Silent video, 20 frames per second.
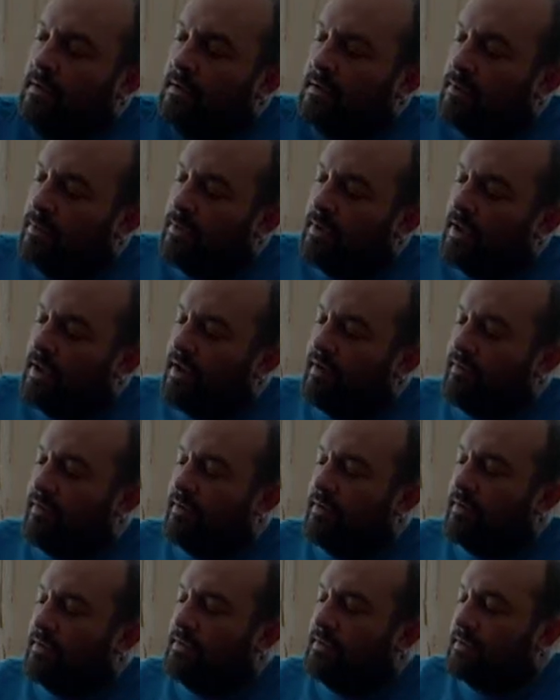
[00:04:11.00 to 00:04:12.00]
And then what I have
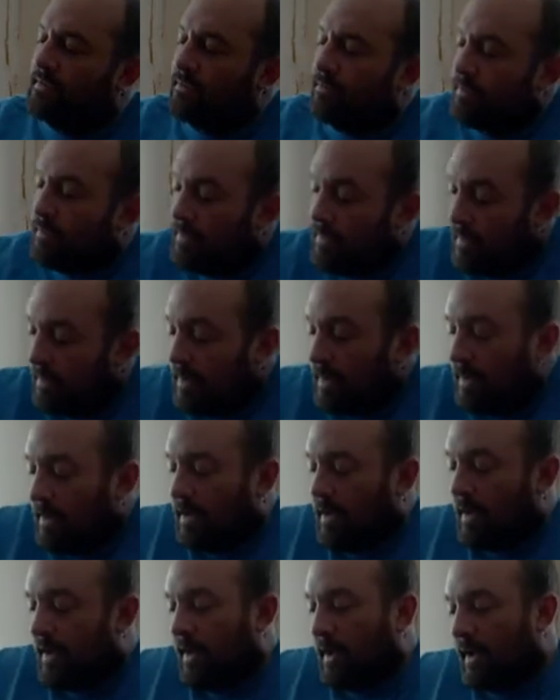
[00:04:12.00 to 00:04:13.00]
here is some
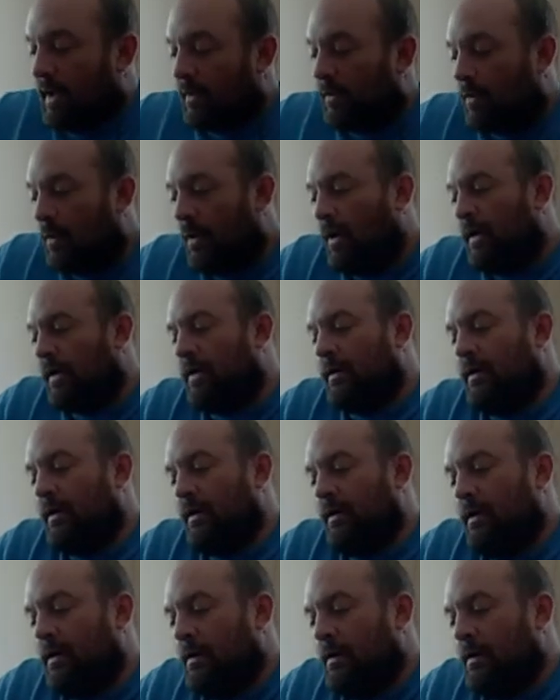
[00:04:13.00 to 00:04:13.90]
hot water.